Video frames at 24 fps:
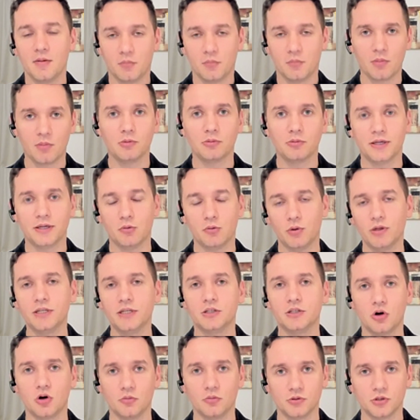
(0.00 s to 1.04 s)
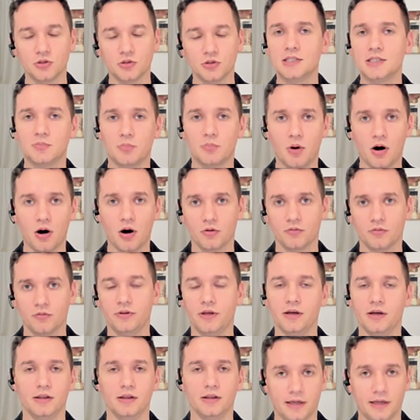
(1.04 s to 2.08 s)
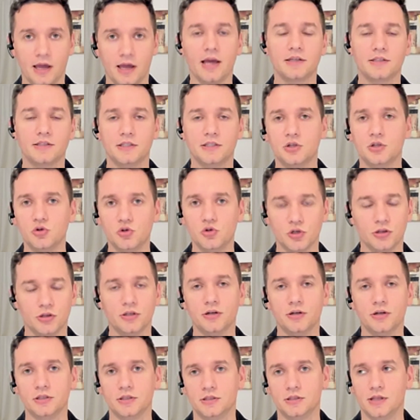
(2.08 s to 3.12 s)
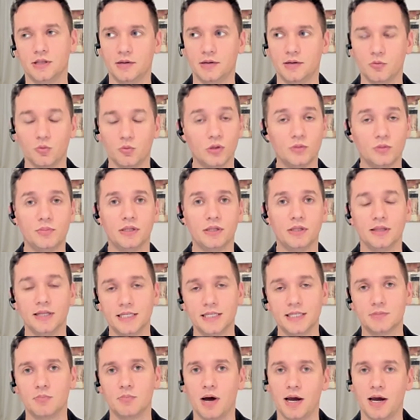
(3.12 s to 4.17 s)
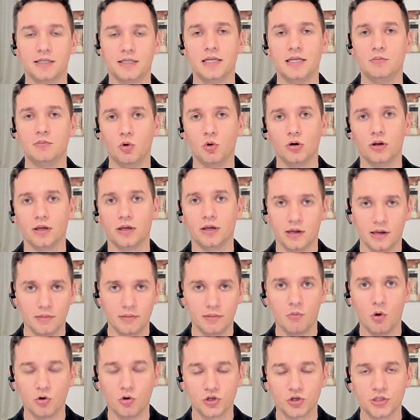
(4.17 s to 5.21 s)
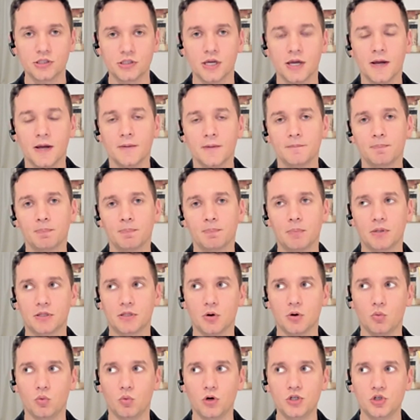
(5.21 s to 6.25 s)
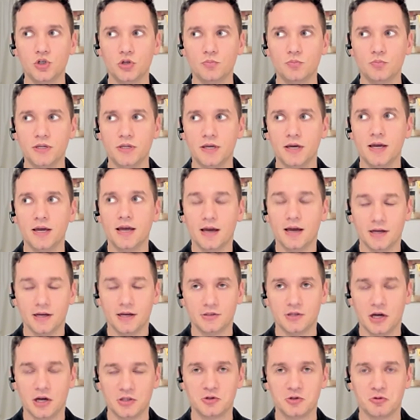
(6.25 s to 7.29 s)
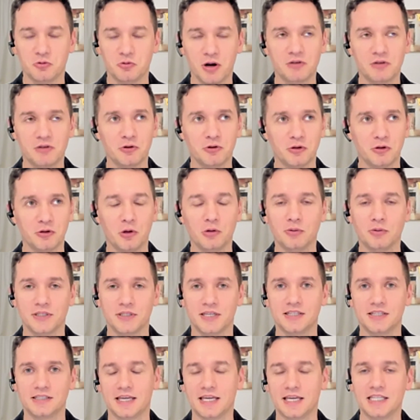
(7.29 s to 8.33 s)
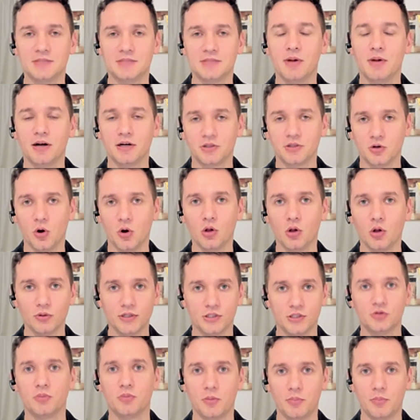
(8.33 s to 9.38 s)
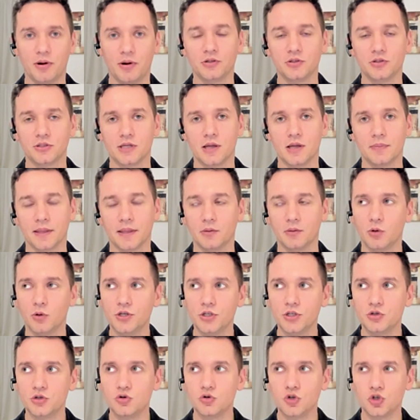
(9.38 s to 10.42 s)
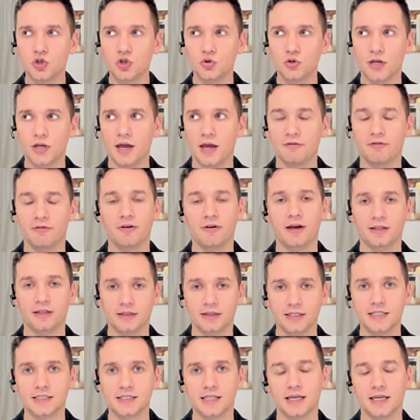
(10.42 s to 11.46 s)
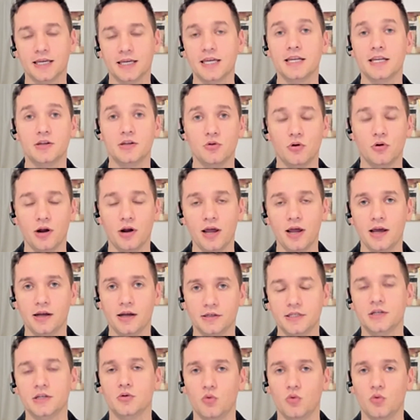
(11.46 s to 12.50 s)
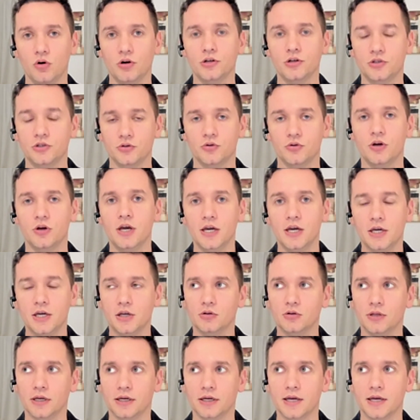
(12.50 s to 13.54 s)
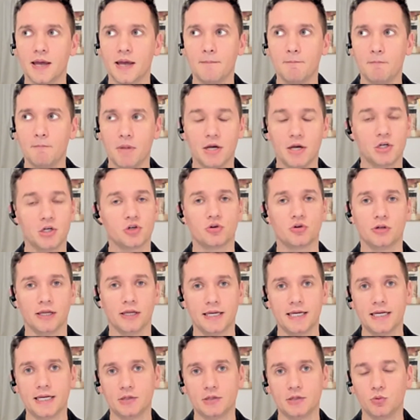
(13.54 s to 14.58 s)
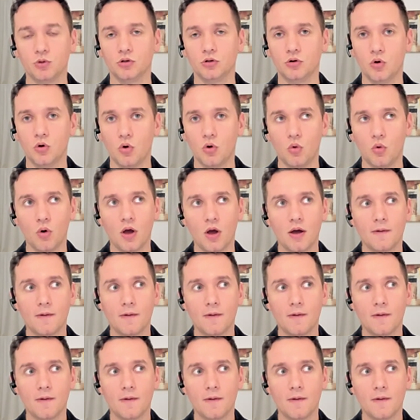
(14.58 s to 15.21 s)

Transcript: probably when it comes to this part of the like execution, there is like will be less mind and more like emotions. But what should be, as you rightfully always say, like it's better to always to prepare to something which you should have at least like in your head in order to like make sure like it will go